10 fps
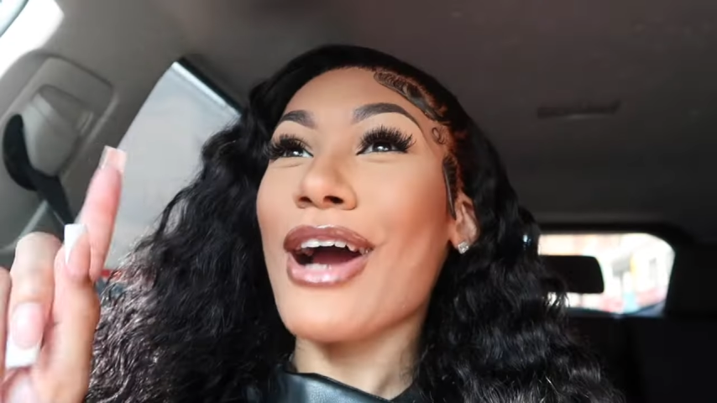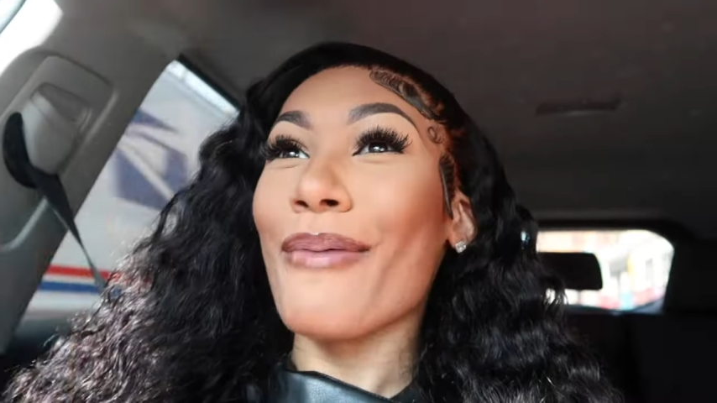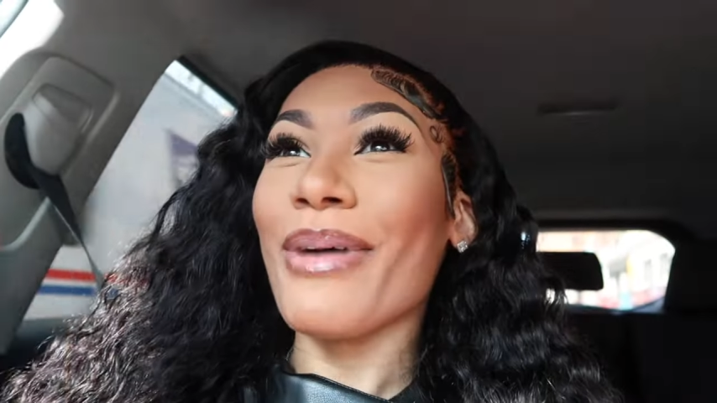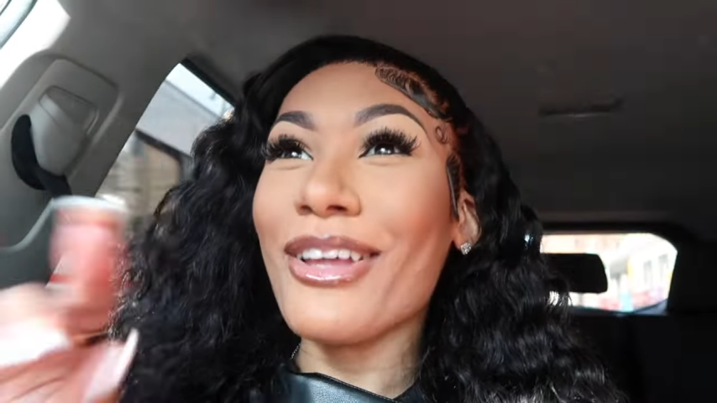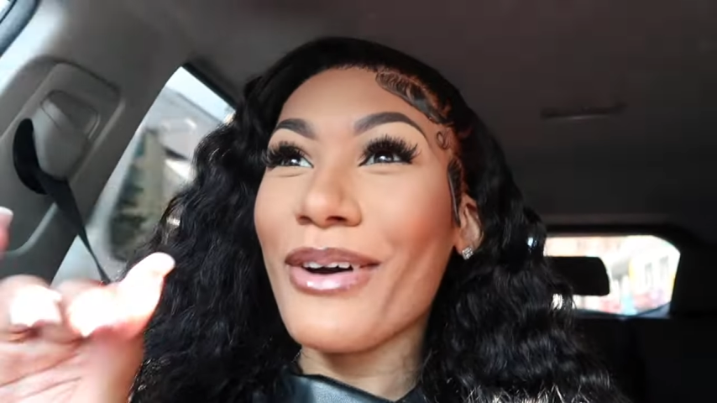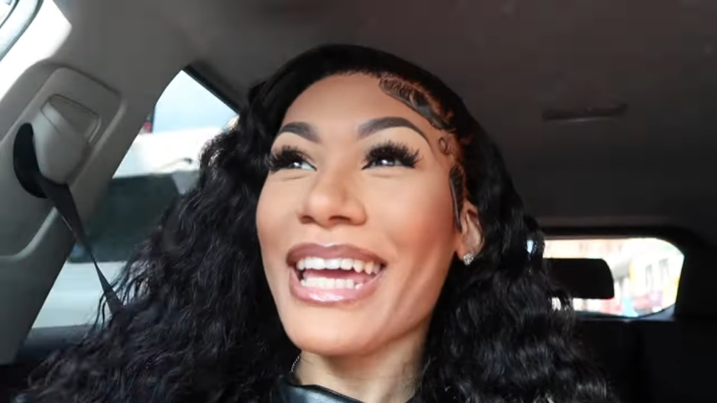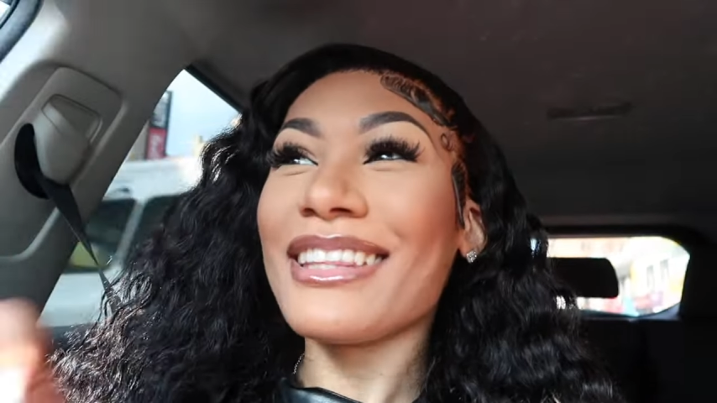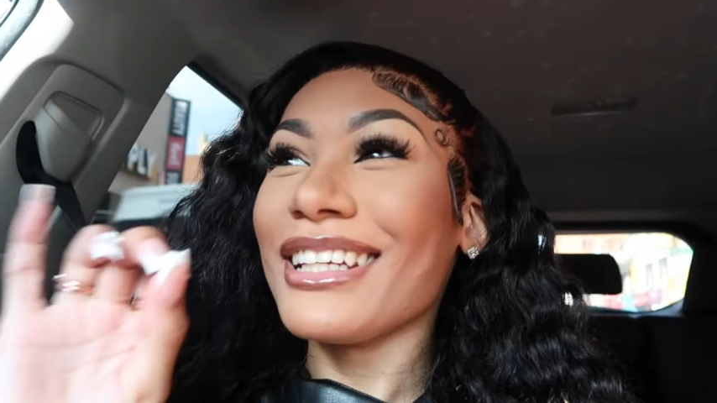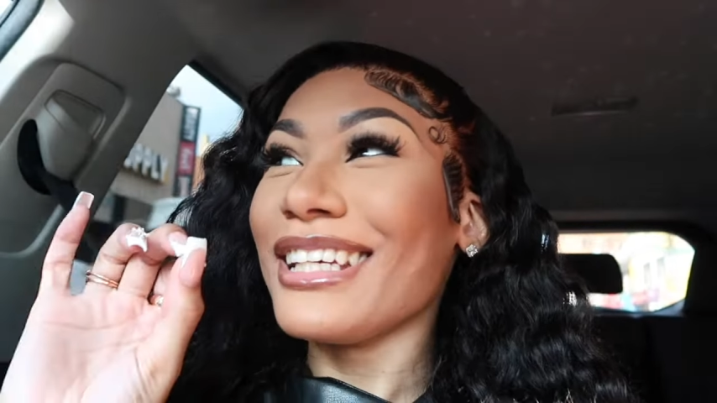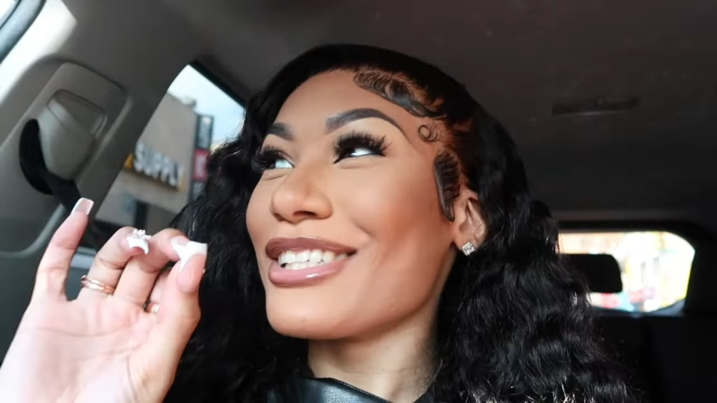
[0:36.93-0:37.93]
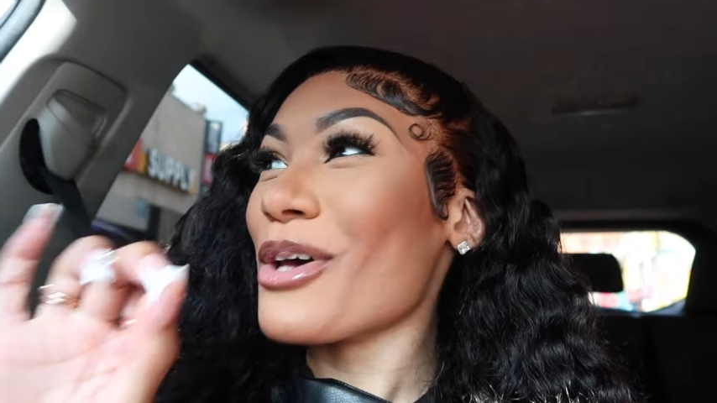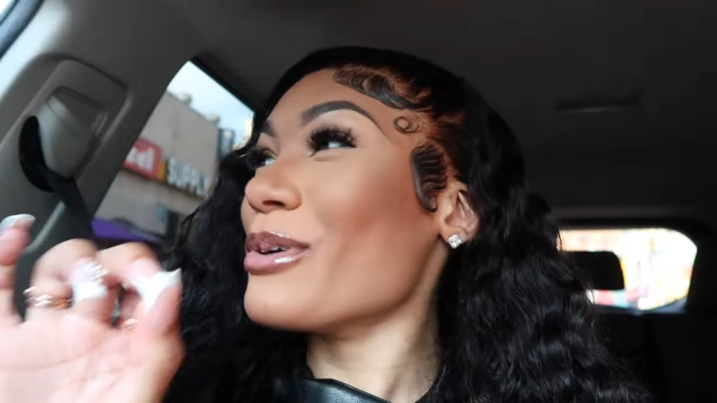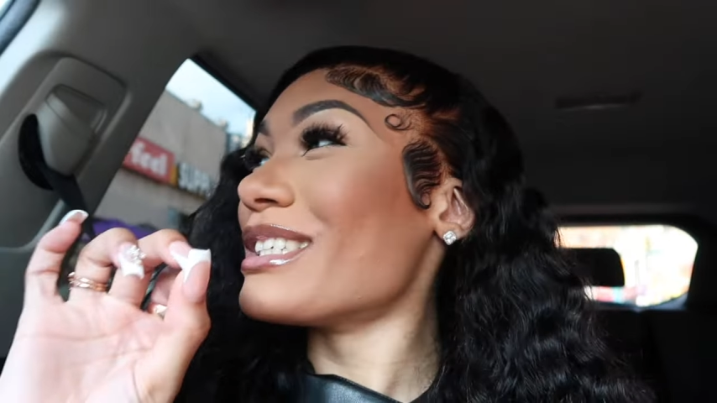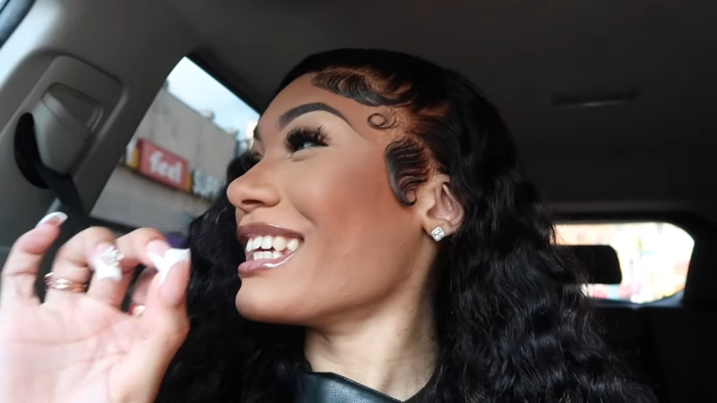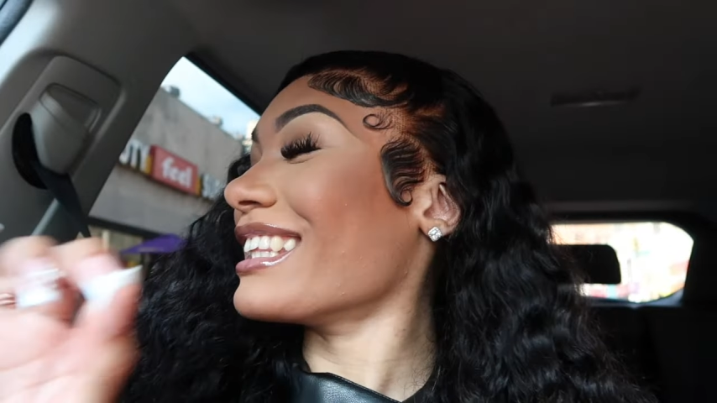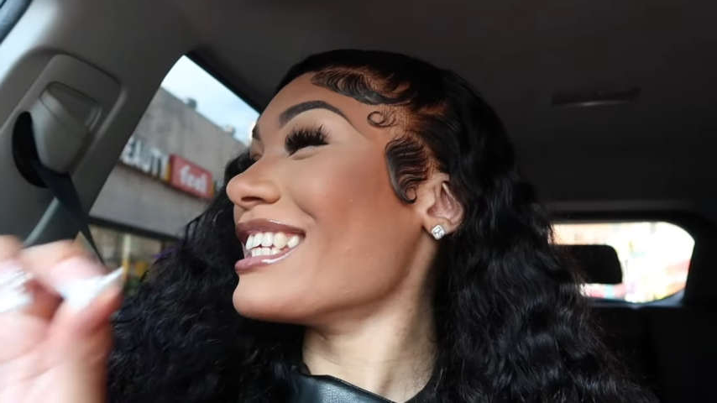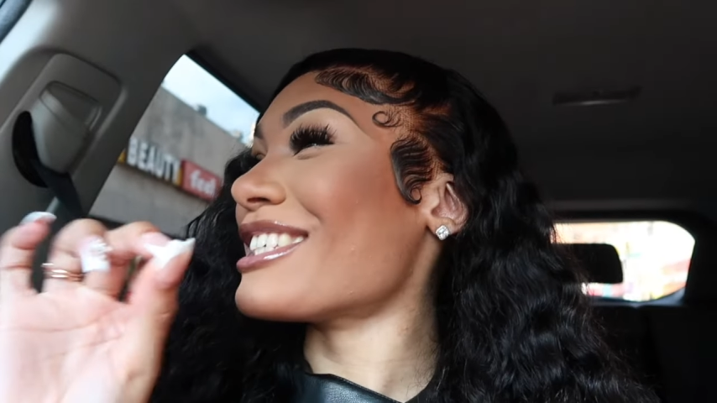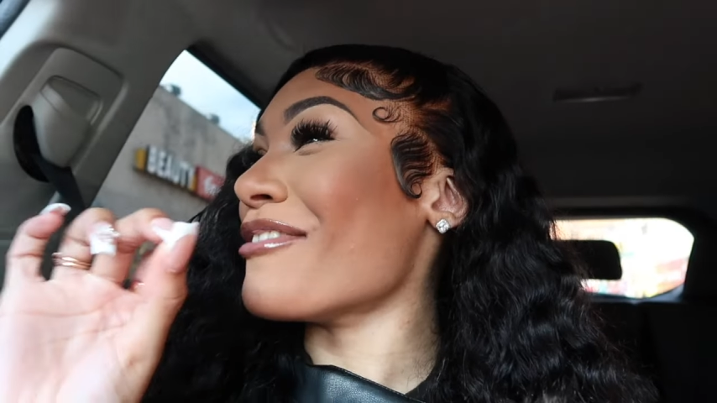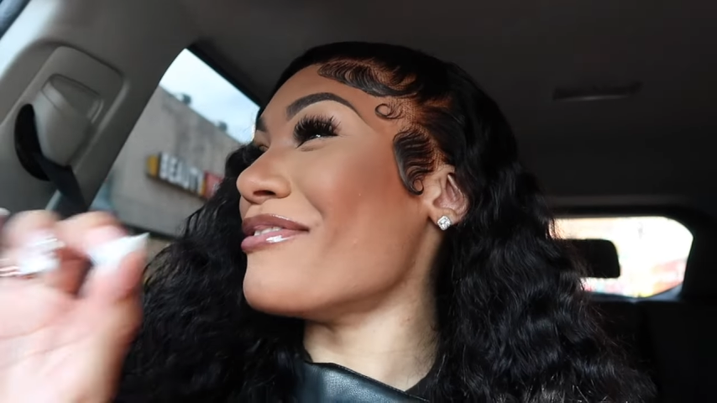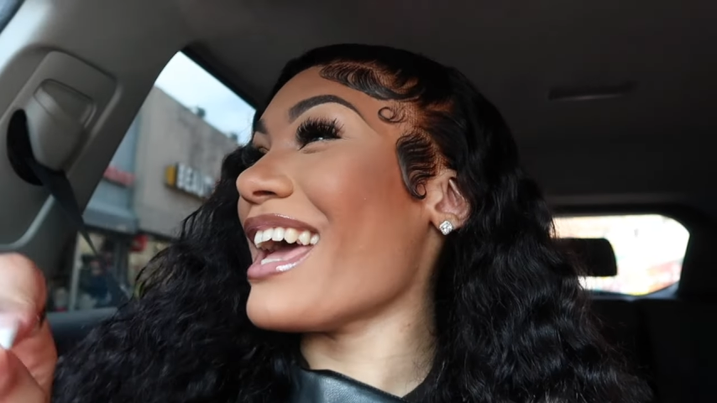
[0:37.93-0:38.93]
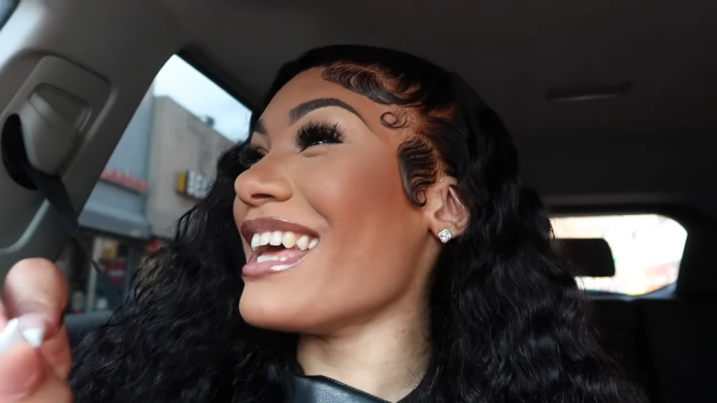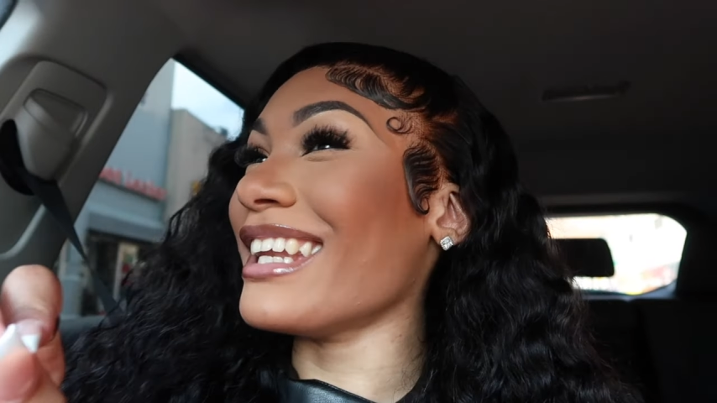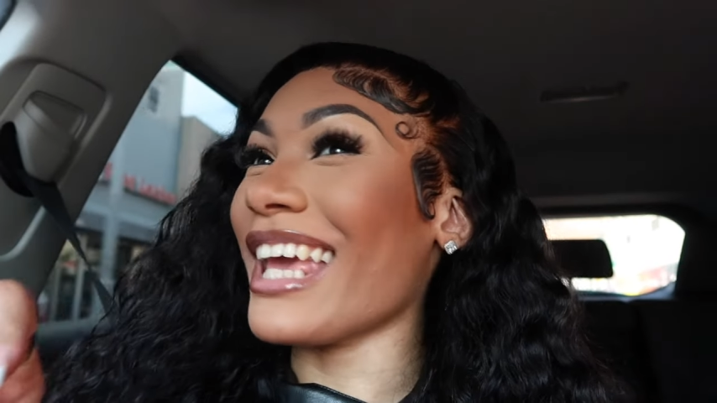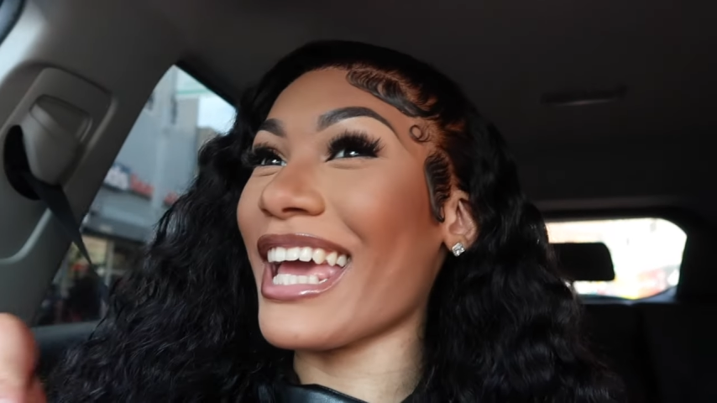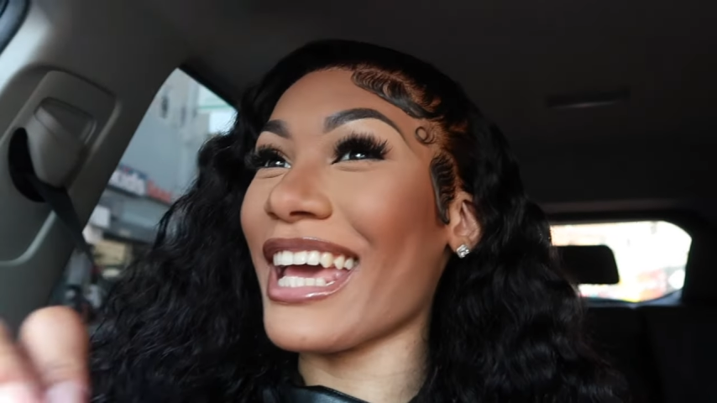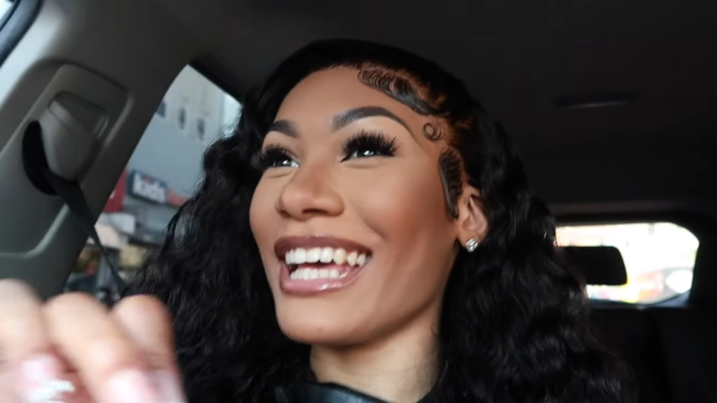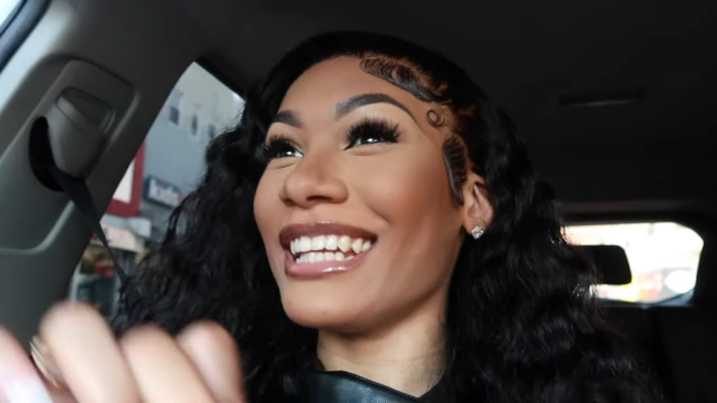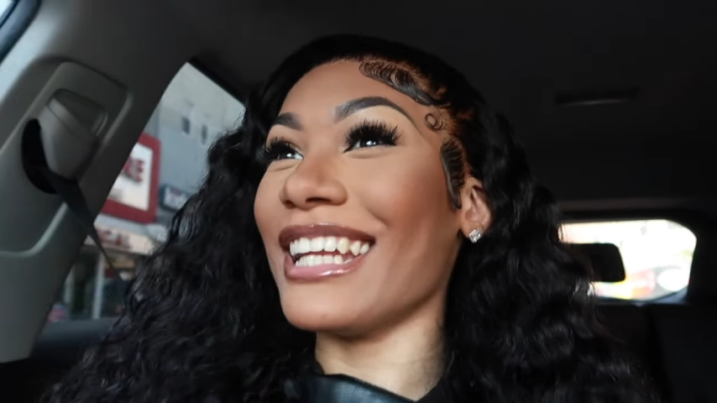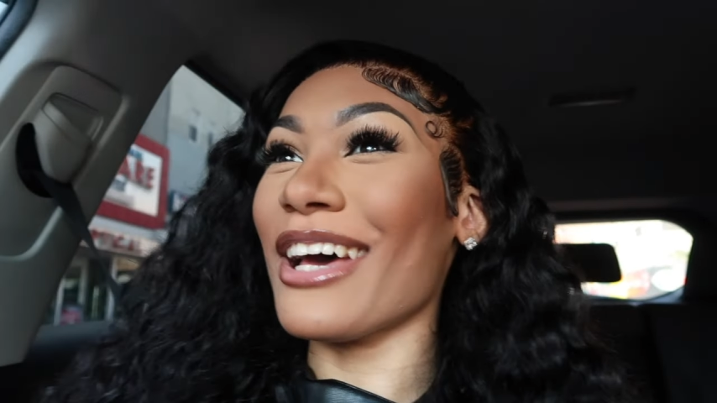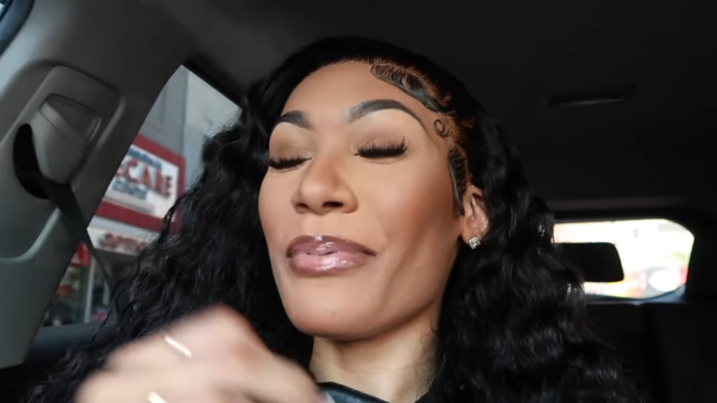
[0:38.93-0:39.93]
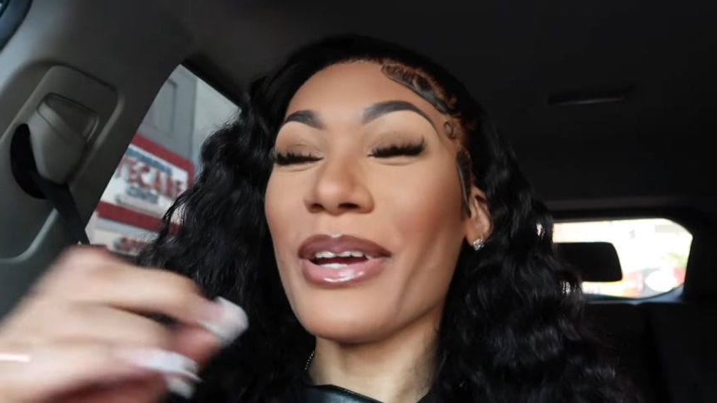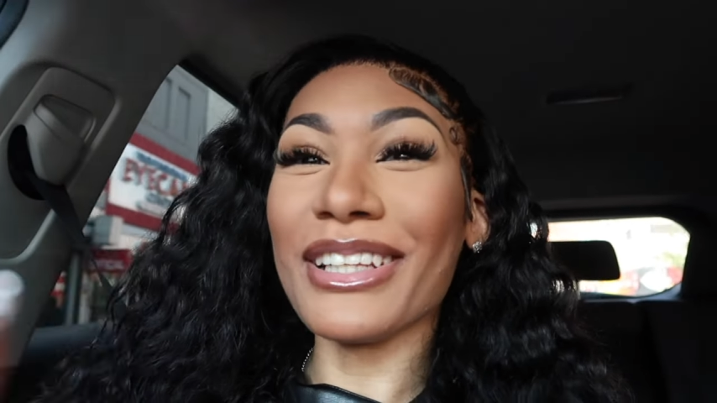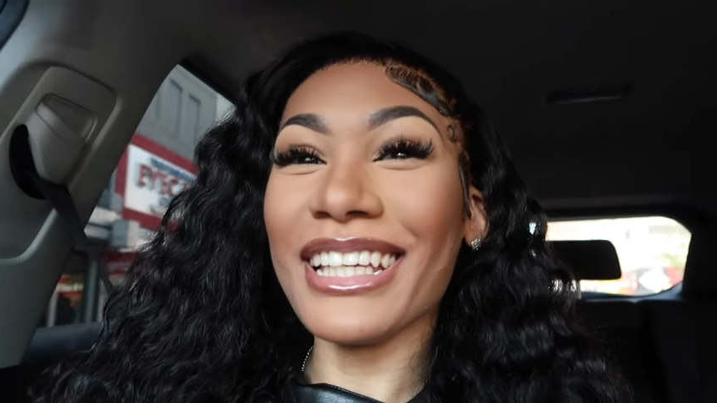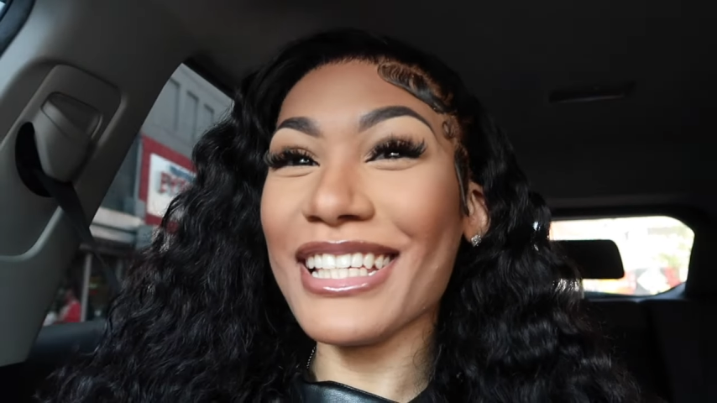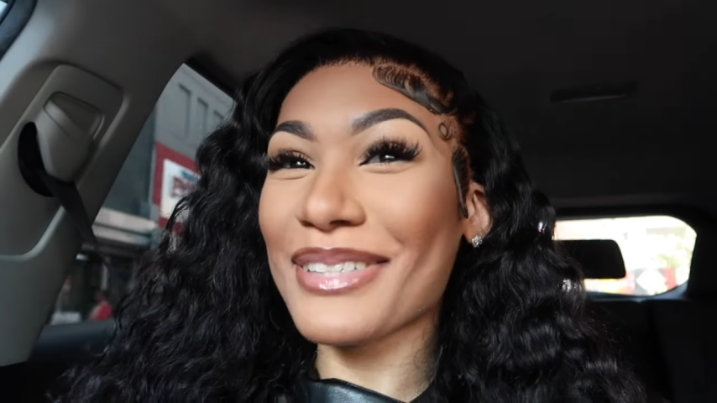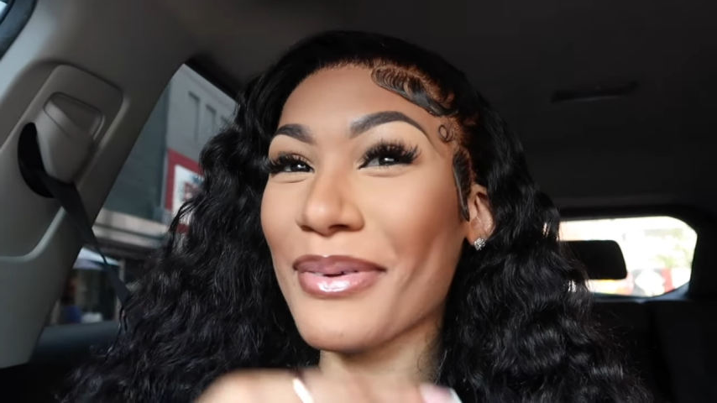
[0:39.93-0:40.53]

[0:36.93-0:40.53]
Carmelo Anthony is hosting this event, and apparently he's